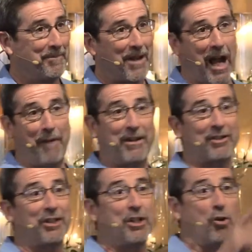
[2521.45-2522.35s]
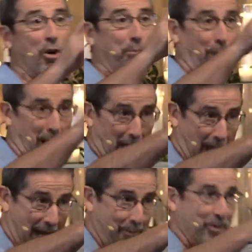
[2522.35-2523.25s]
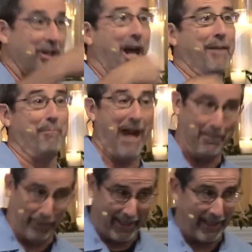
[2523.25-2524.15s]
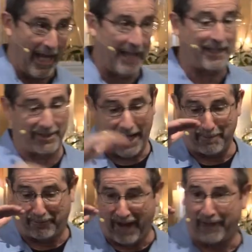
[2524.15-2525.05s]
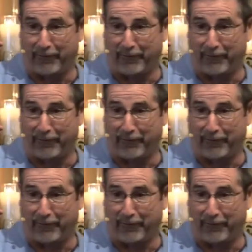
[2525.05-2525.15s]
Obviously, your bloodline was not in my bloodline because I'm five